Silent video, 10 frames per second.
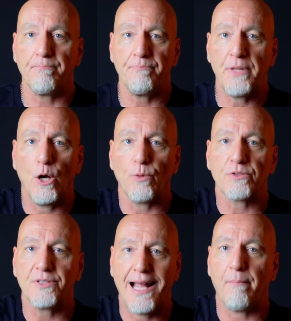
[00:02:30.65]
no,
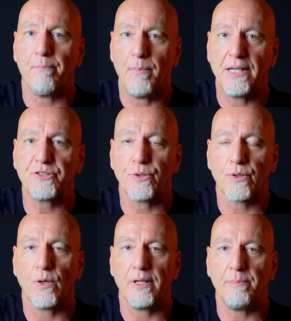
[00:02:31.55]
there's not much you're
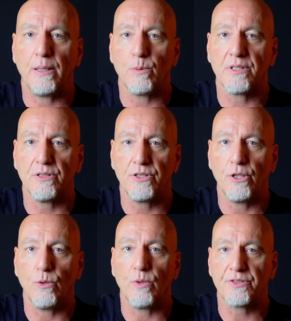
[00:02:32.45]
going to be able to
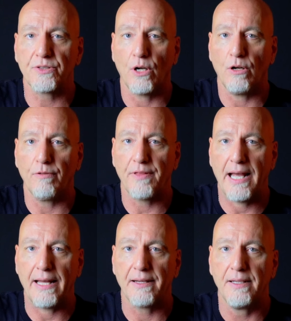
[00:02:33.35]
do to solve
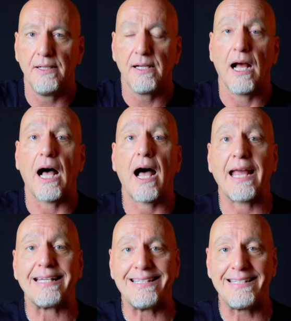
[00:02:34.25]
that.
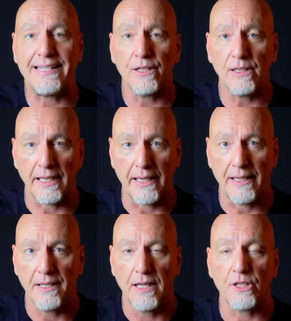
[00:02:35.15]

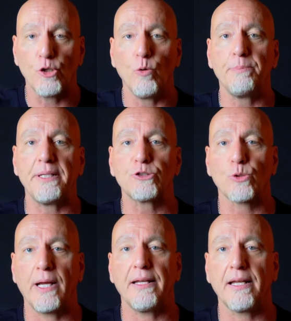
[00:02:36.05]
Ideally, you would be
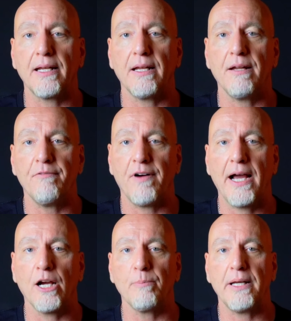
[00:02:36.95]
training in an
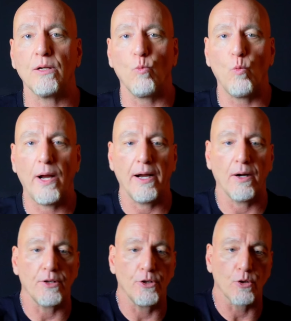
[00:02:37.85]
environment
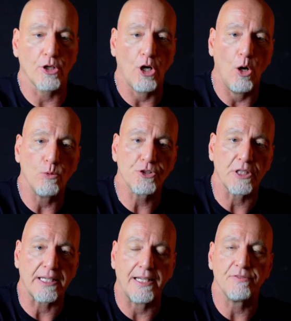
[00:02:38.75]
where your
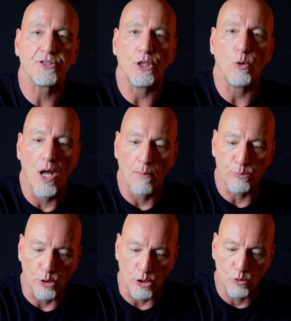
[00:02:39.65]
coach gives you
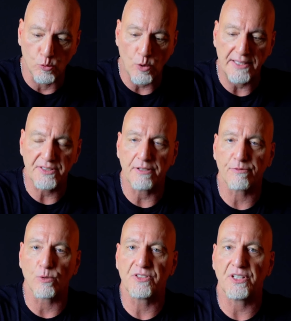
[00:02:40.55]

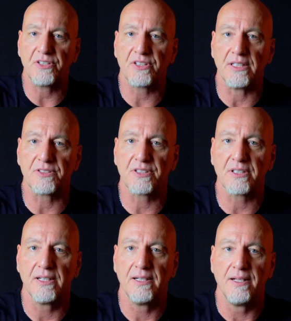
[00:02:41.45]
progressive resistance.